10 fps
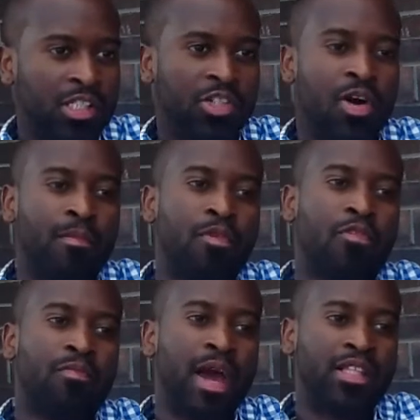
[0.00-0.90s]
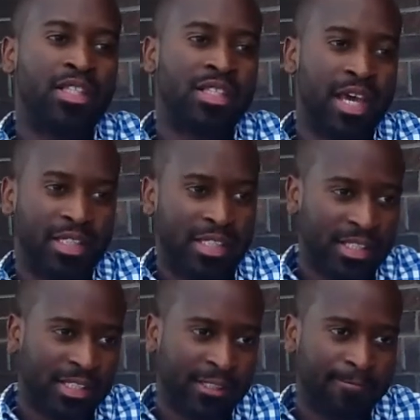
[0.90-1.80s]
So I moved back to
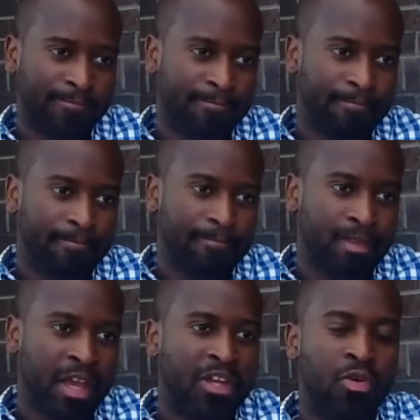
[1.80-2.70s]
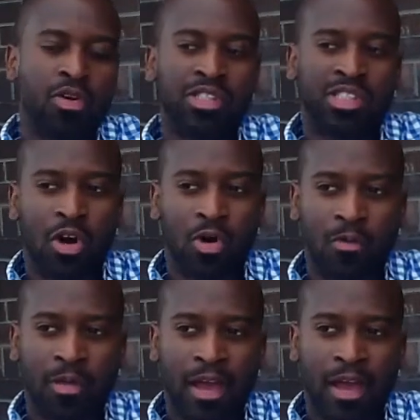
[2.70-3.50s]
Texas. In doing so,